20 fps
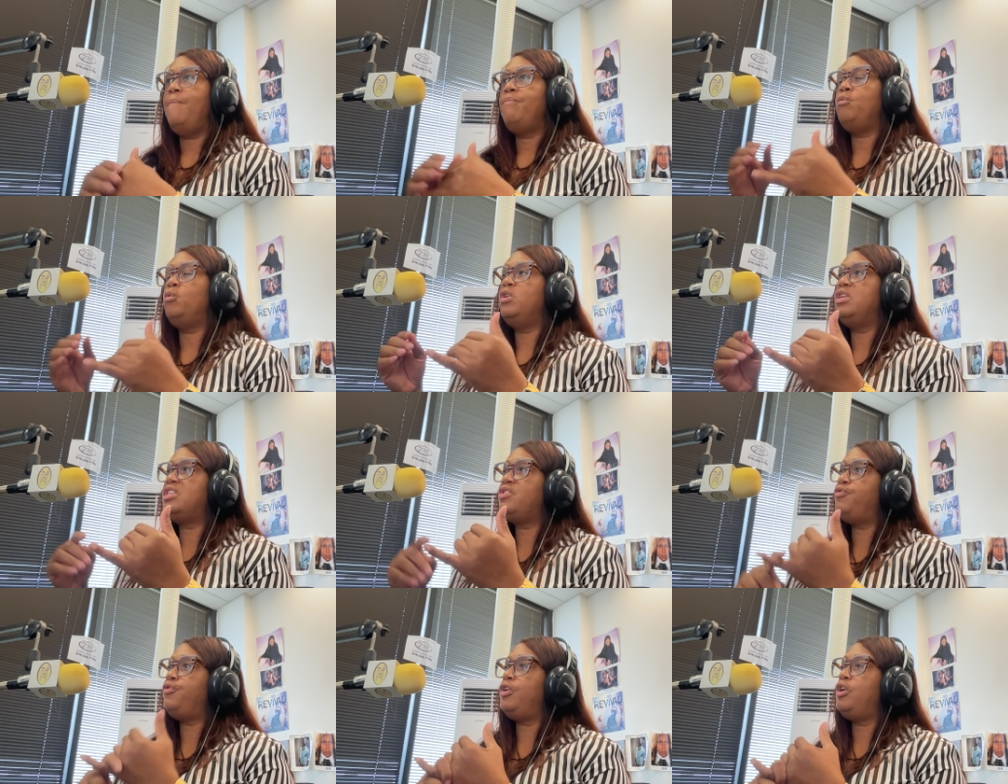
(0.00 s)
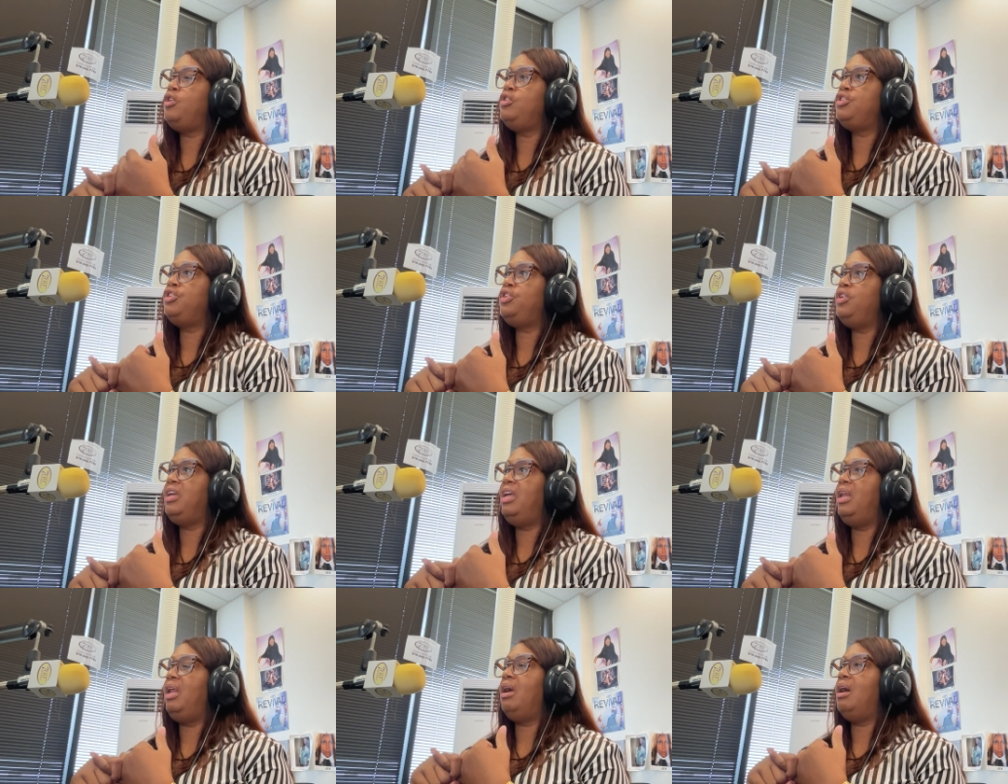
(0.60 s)
was first to
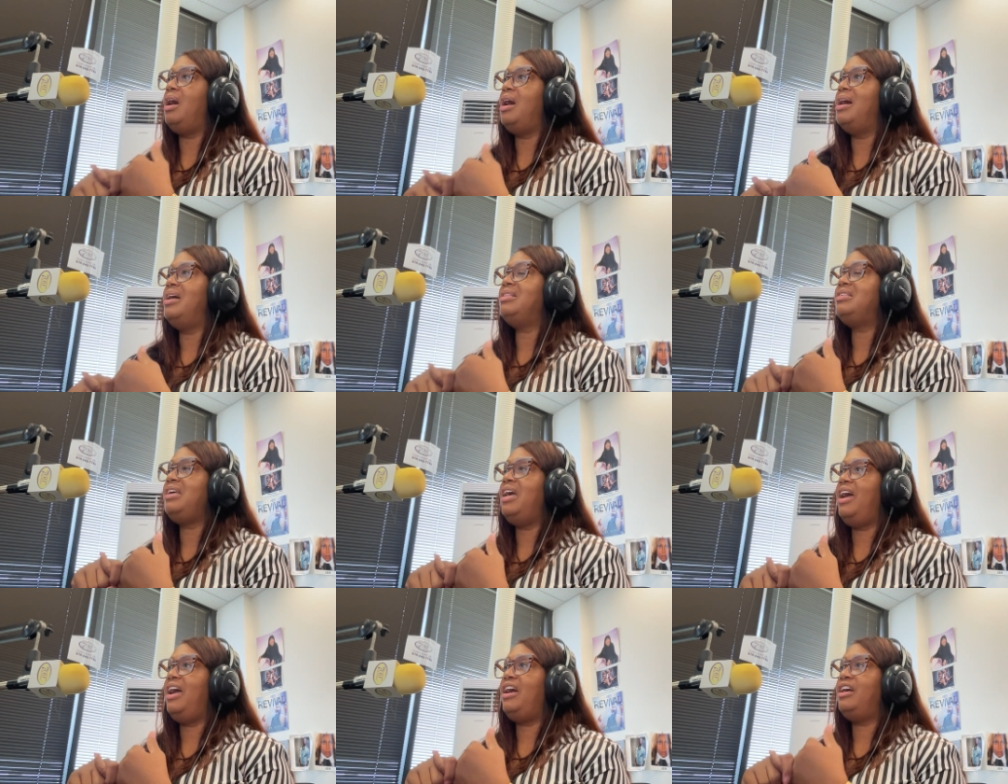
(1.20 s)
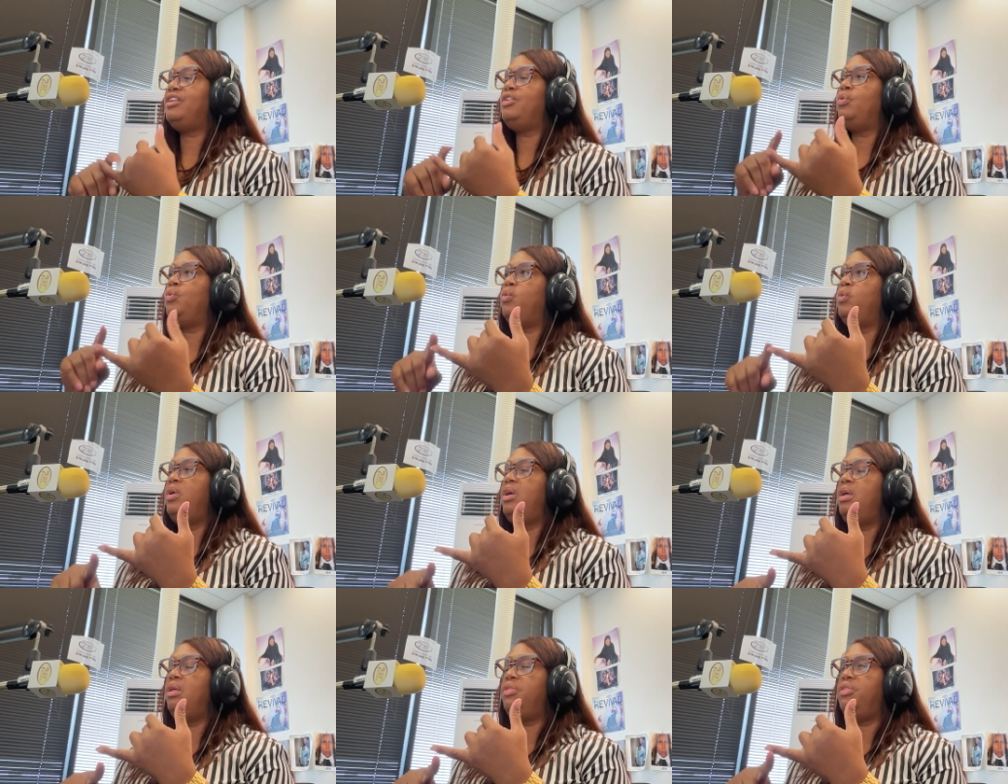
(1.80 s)
get in contact
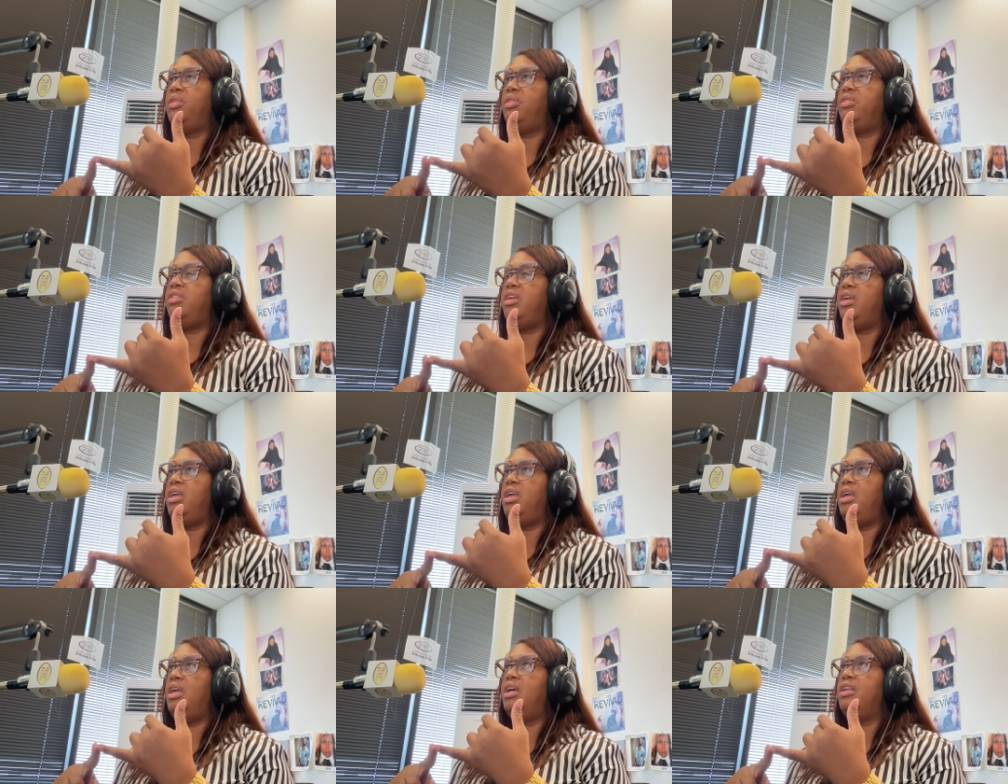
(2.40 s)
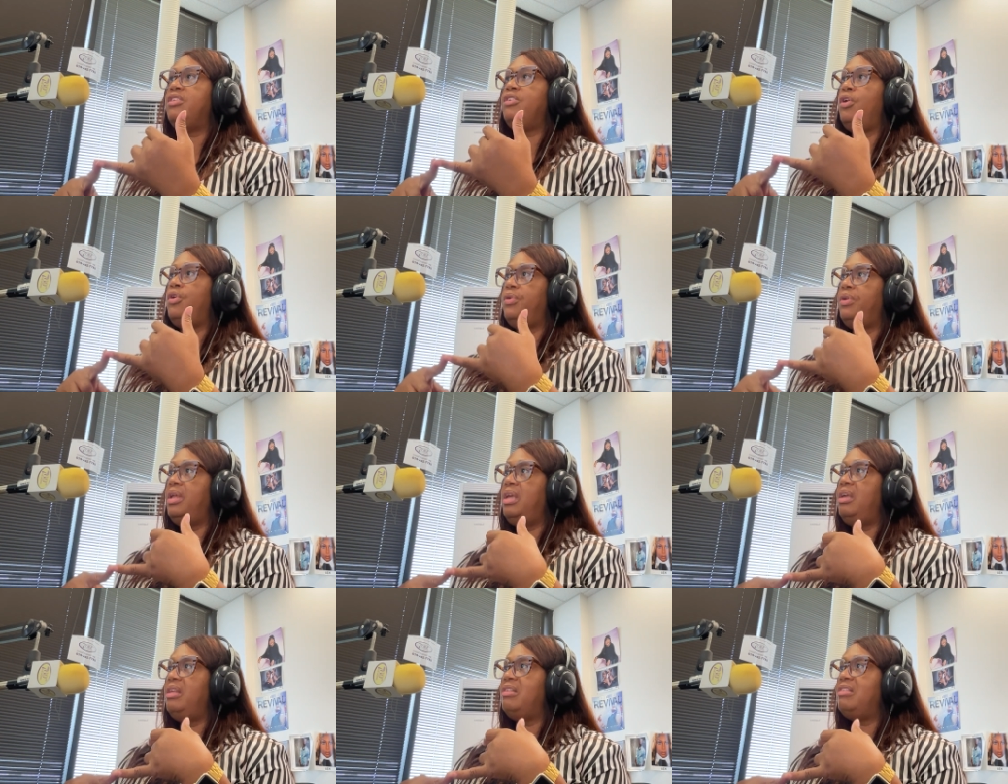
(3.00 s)
with the
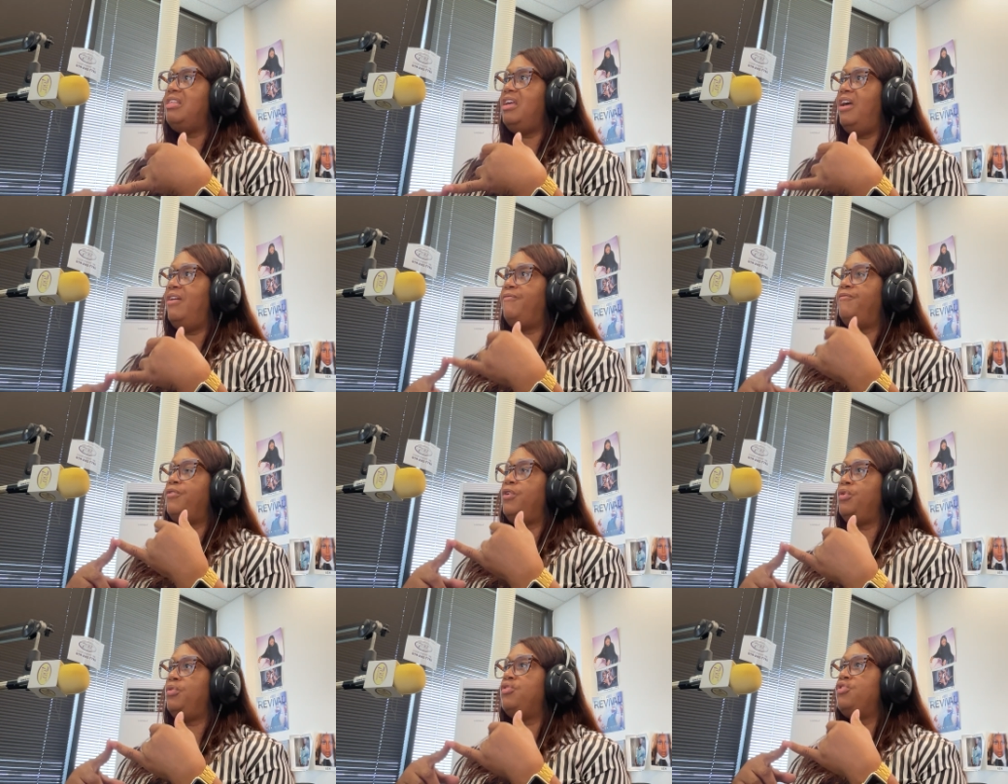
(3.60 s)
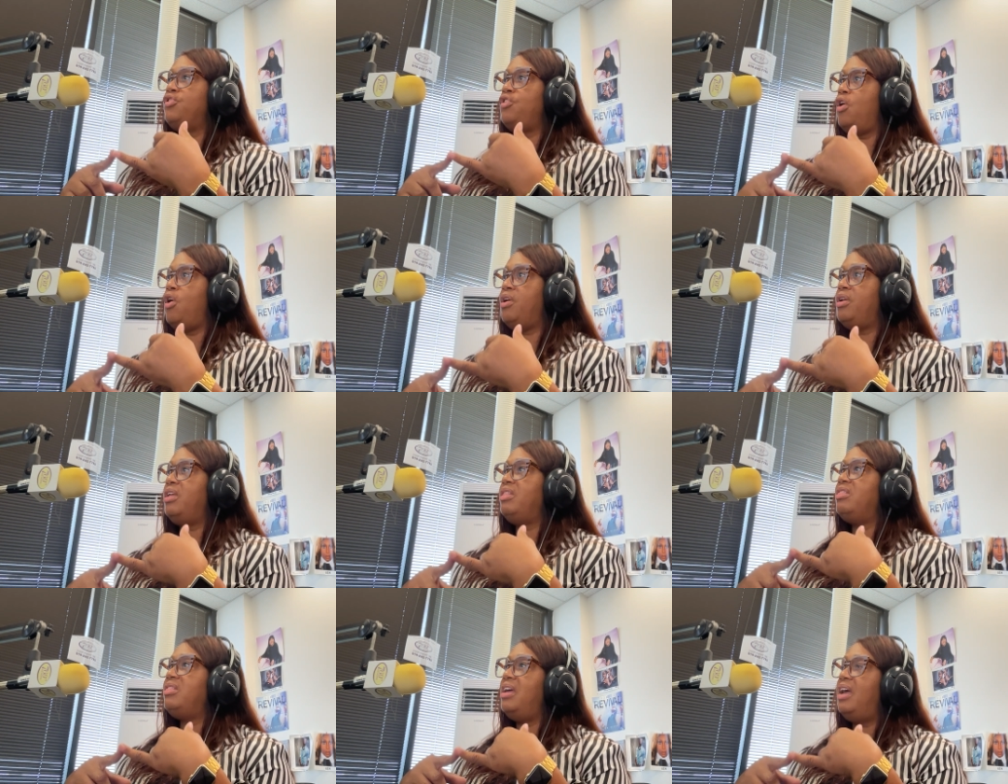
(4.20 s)
attorneys that first
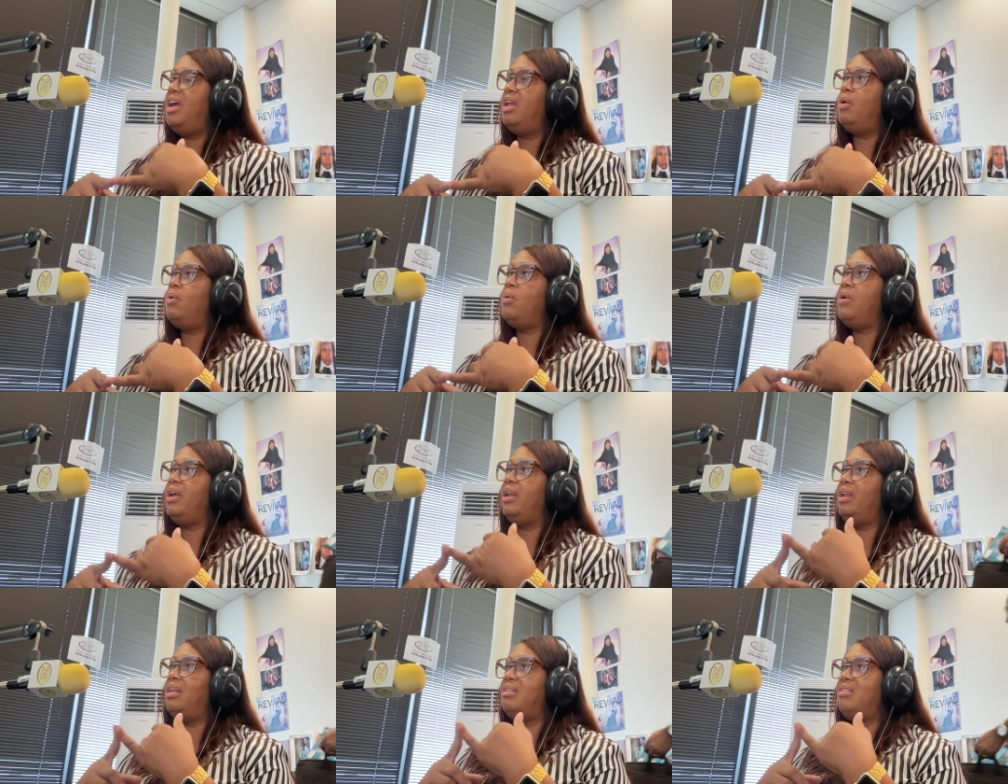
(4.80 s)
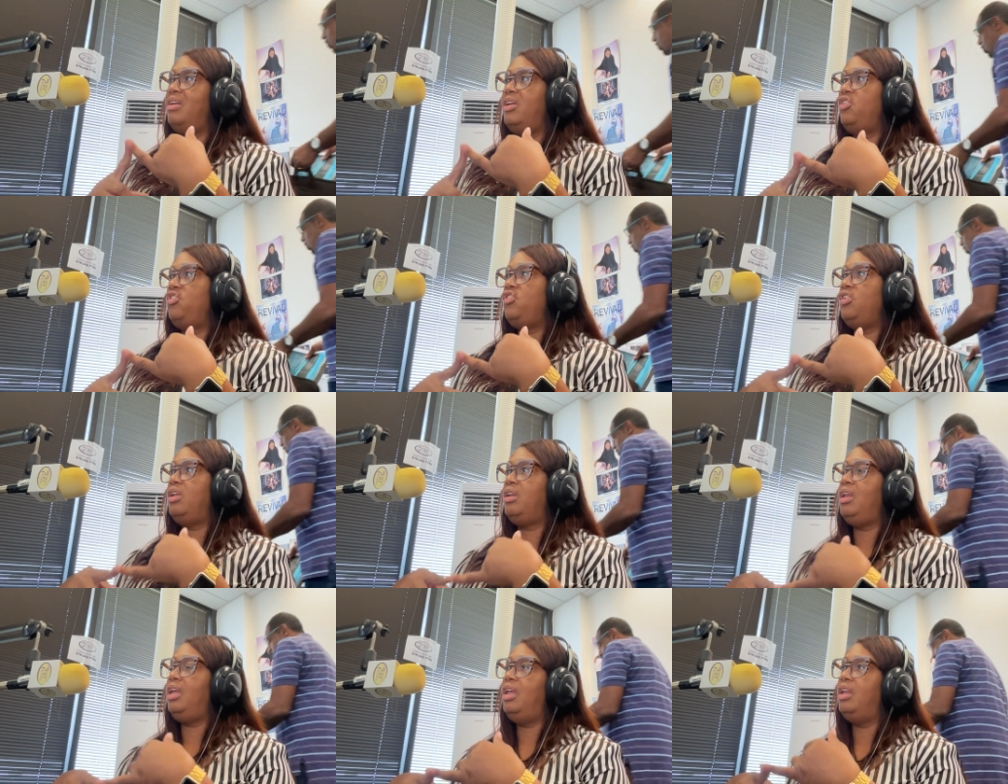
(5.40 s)
started that
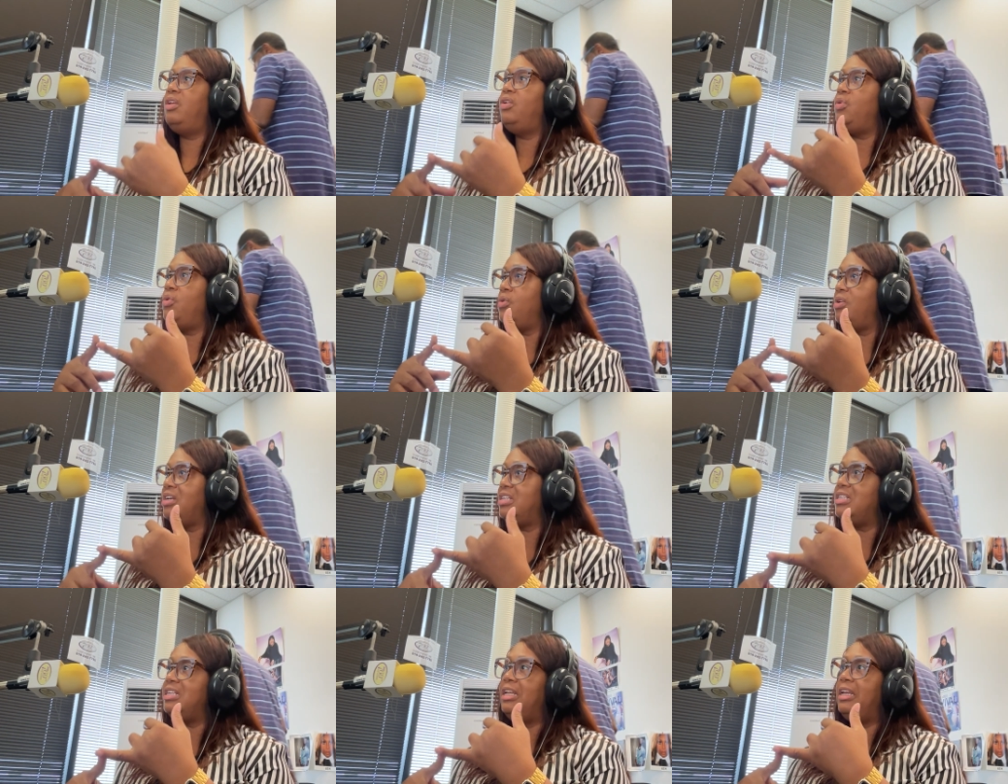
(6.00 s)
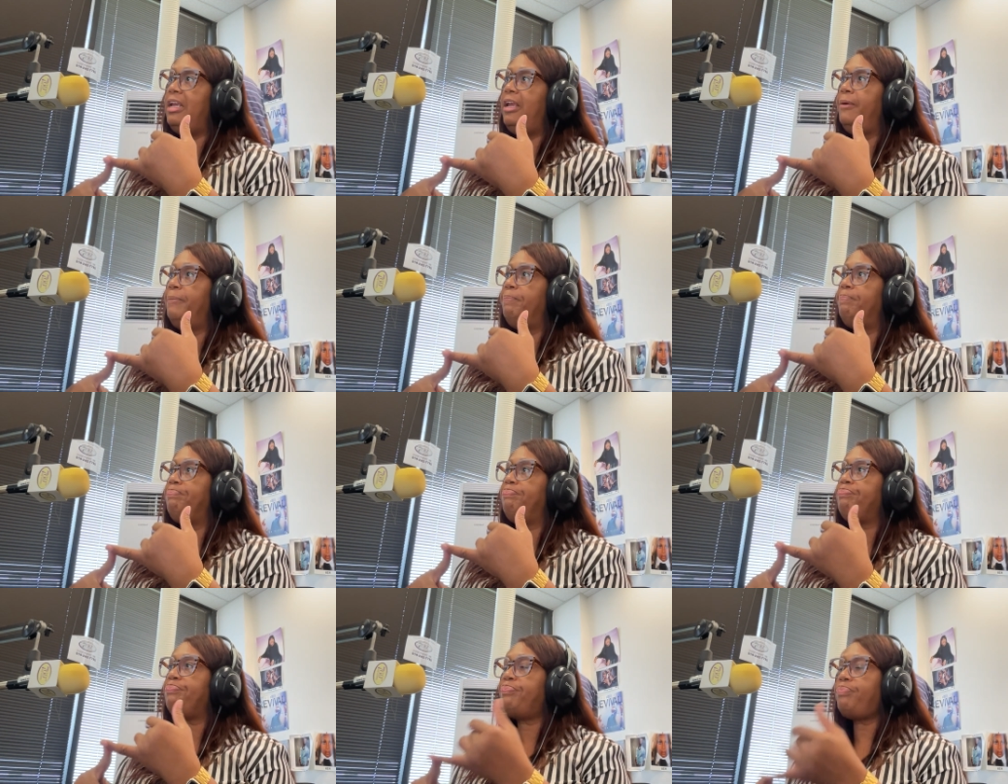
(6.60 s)
organization in New York City.
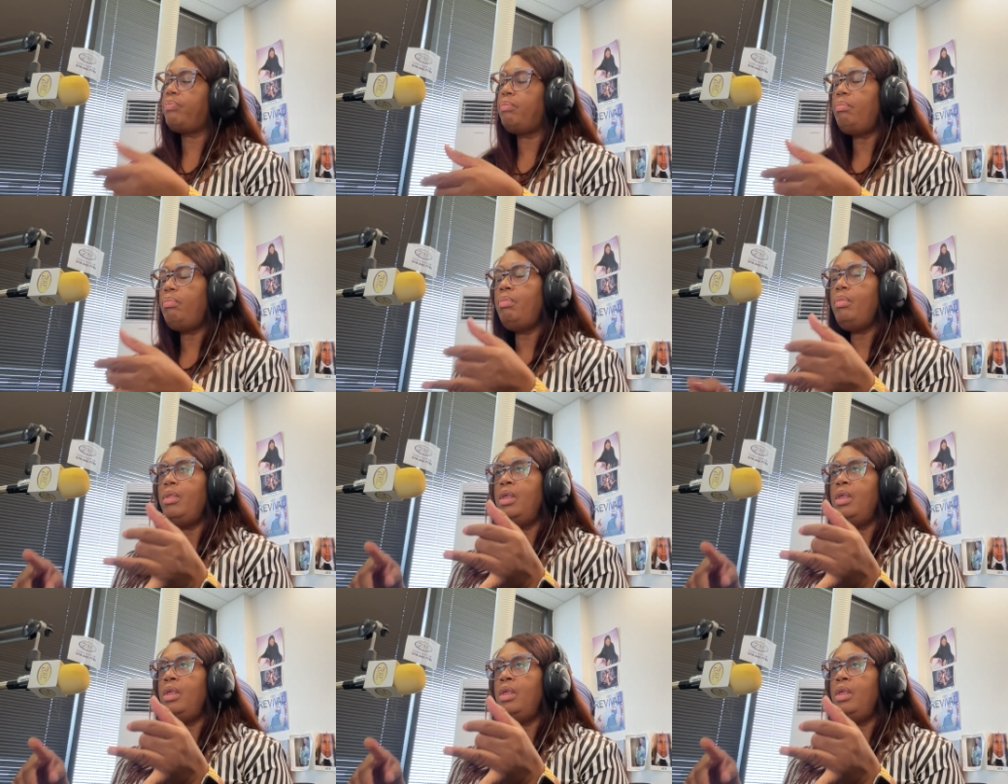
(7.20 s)
Uh -huh.